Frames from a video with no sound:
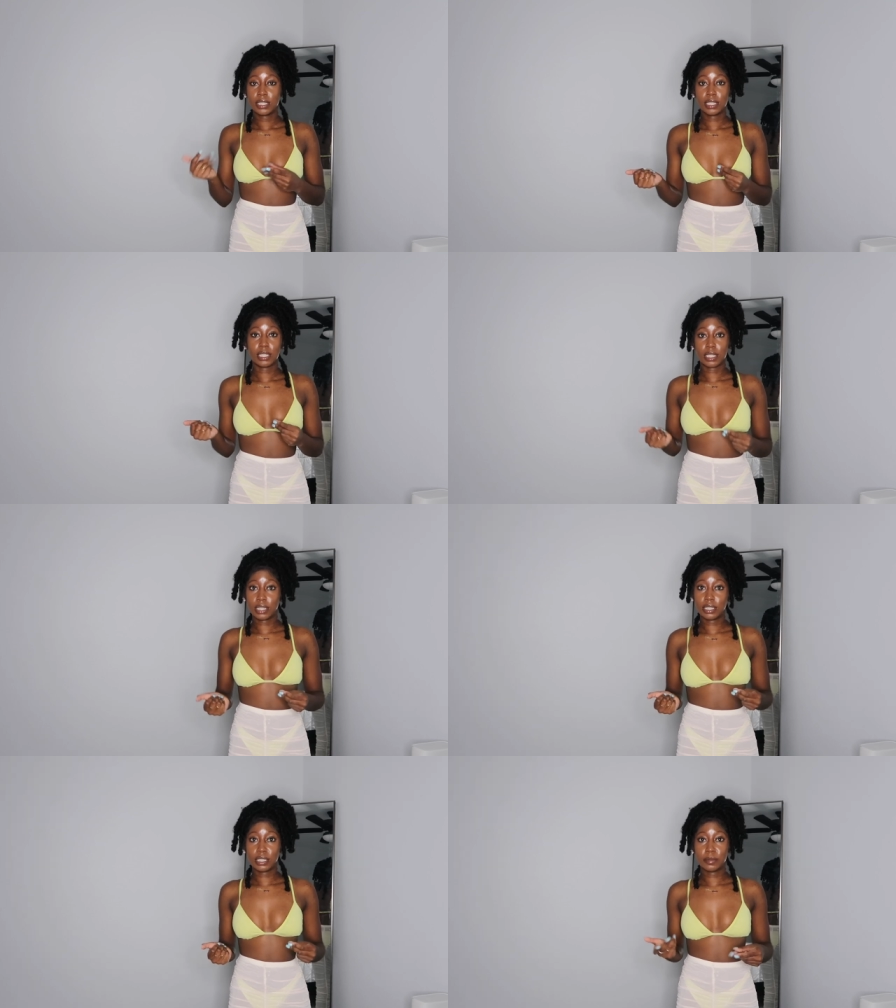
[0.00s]
to a
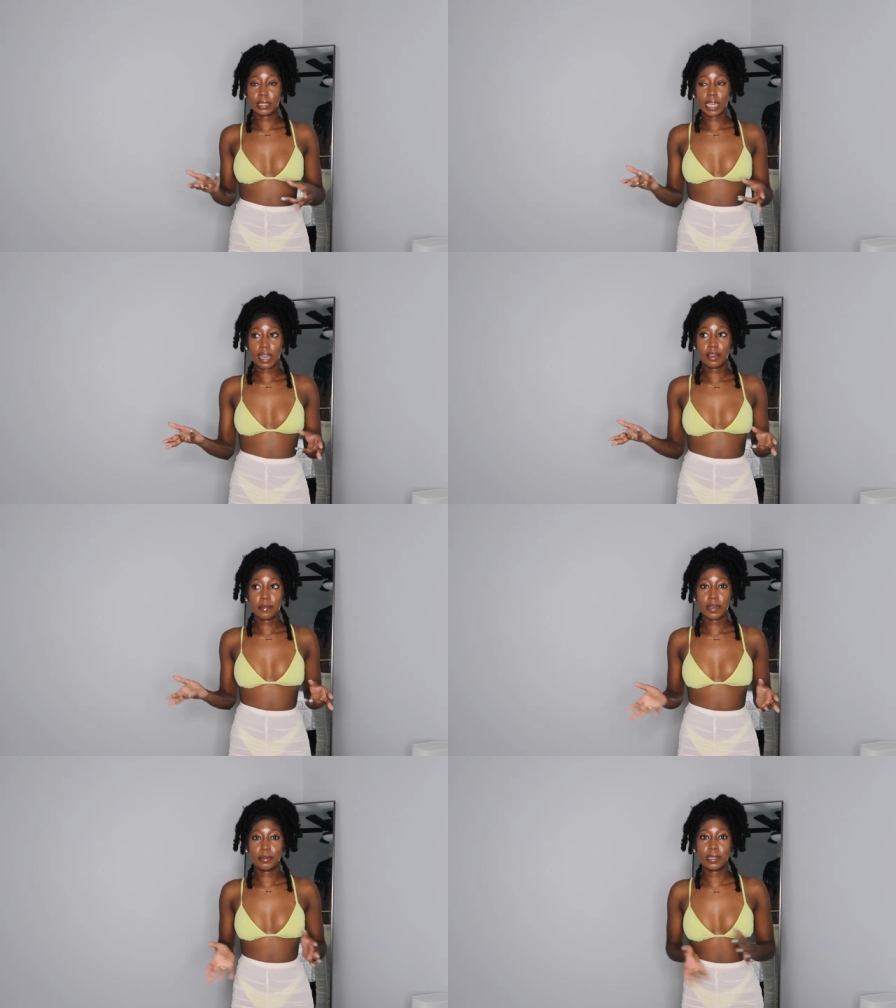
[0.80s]
club or like out
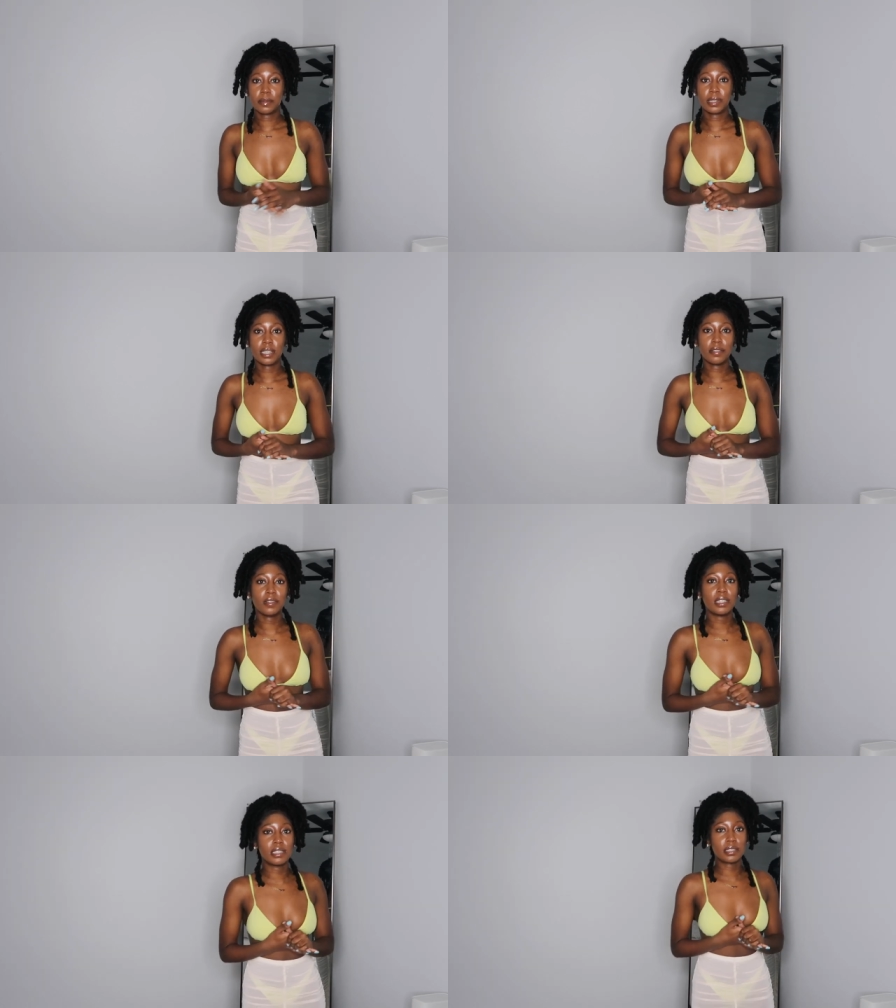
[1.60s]
in public, but it
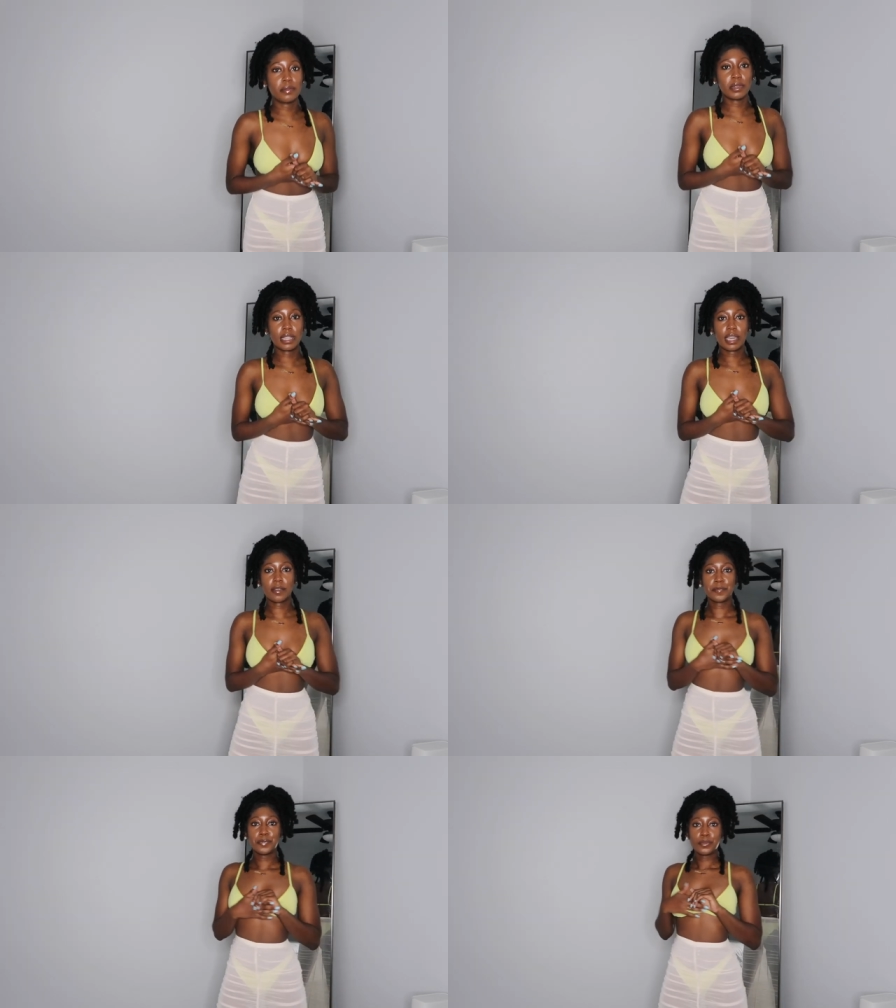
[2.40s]
definitely does give me
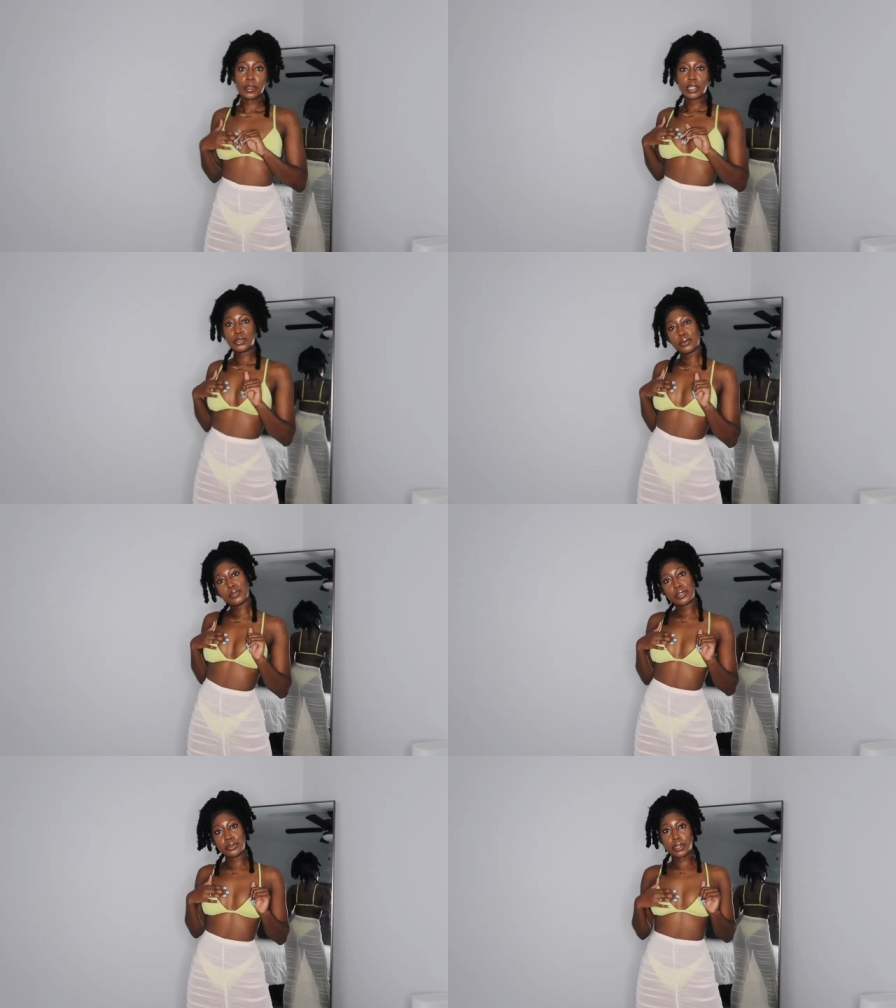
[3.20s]
like
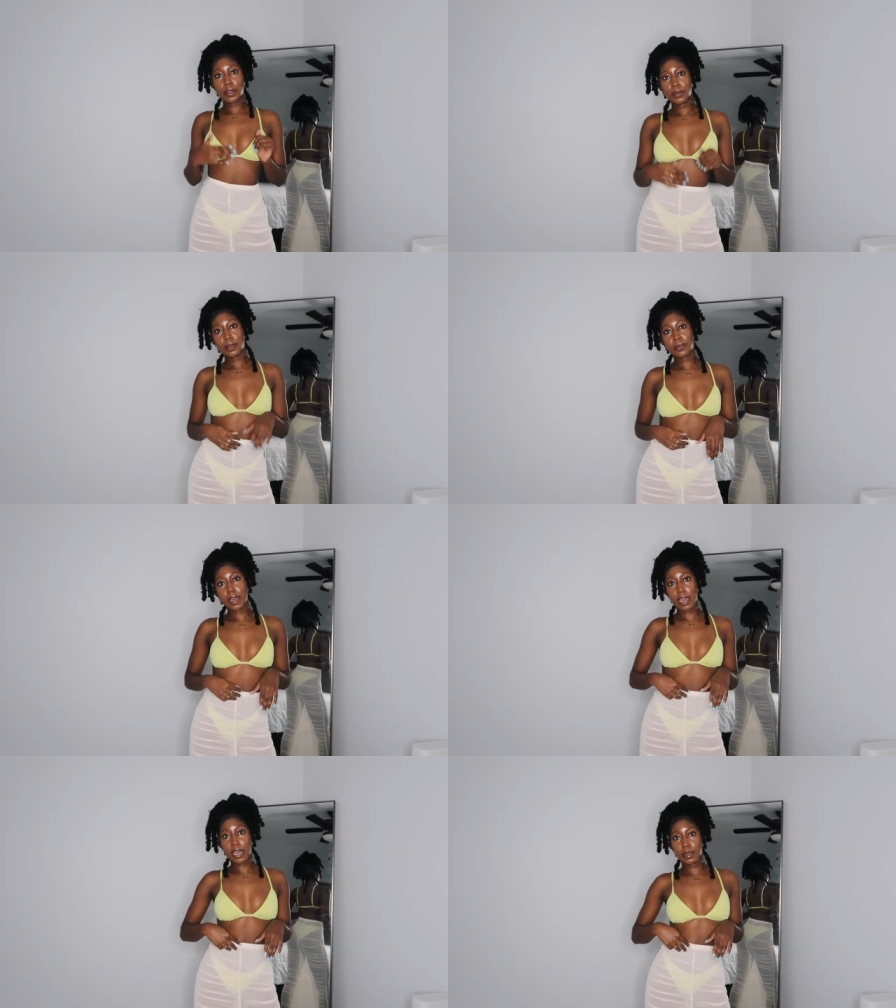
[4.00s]
swimsuit cover up
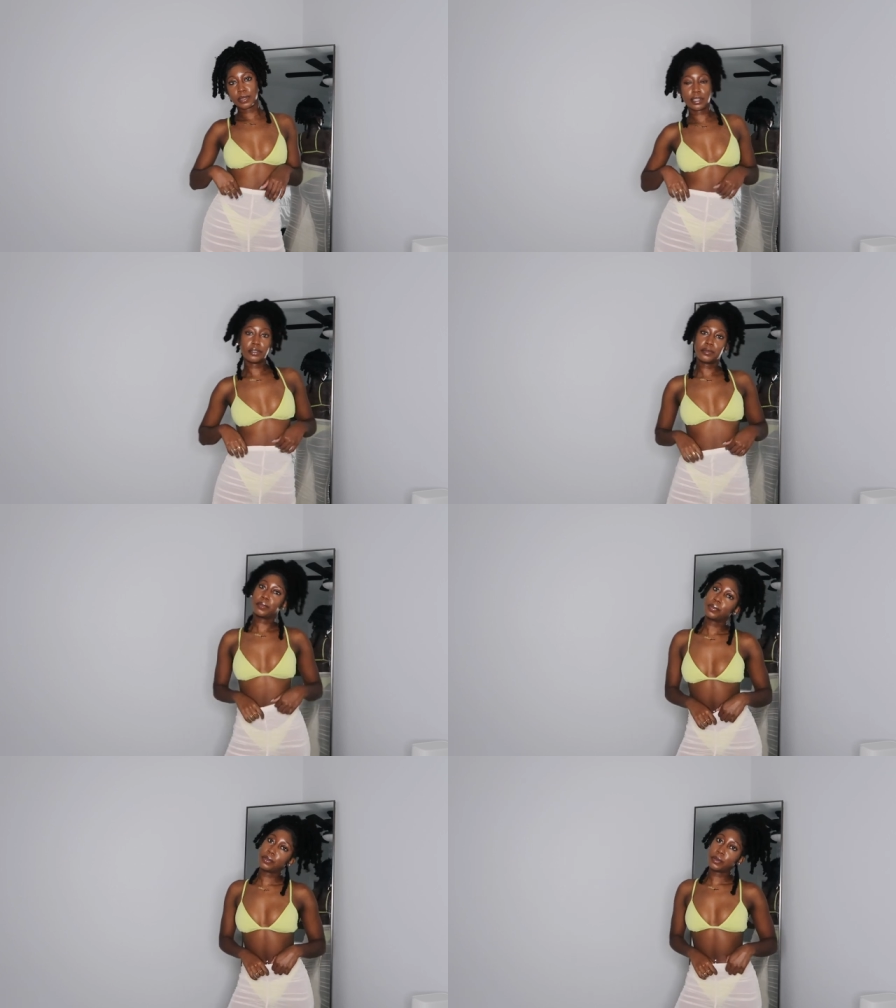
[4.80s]
vibes,
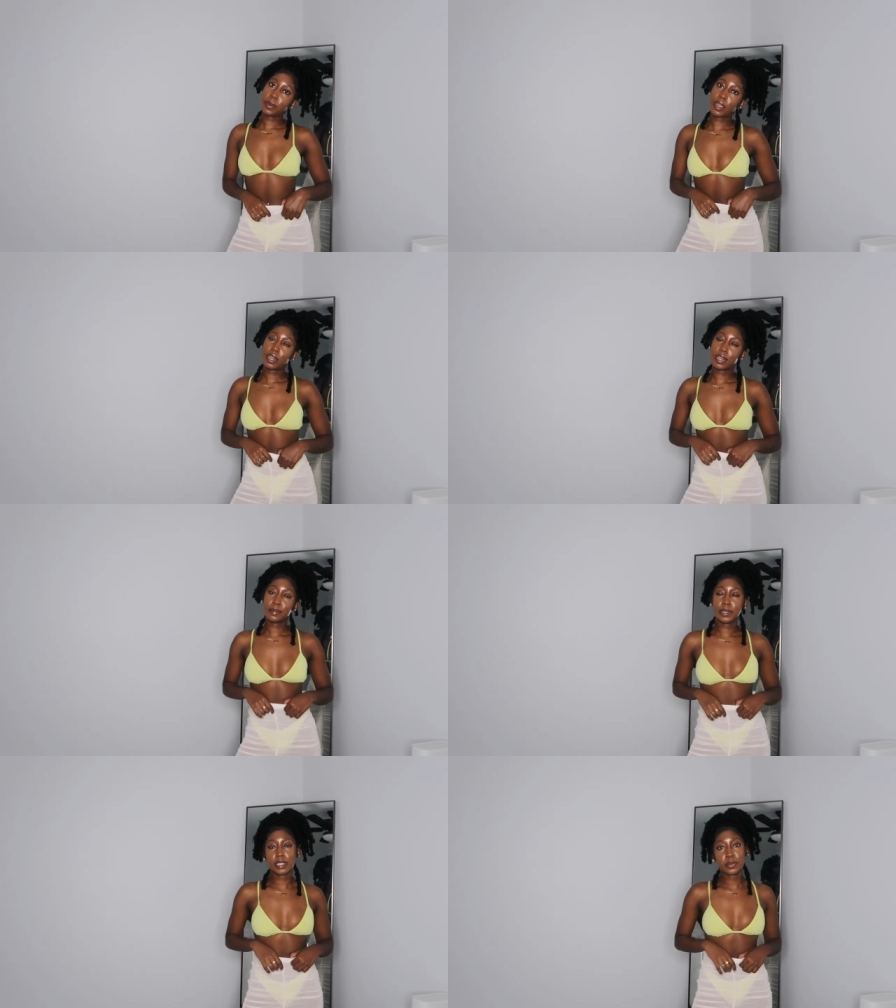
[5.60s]
cute pool party,
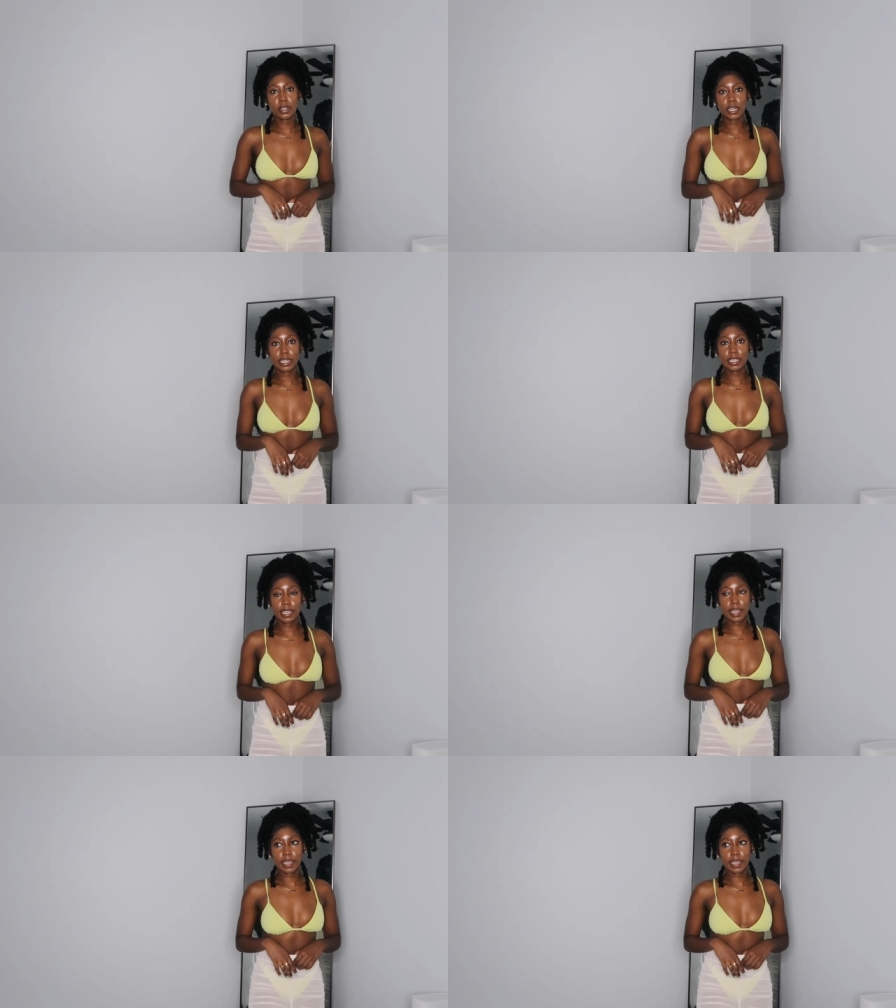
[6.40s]
beach party.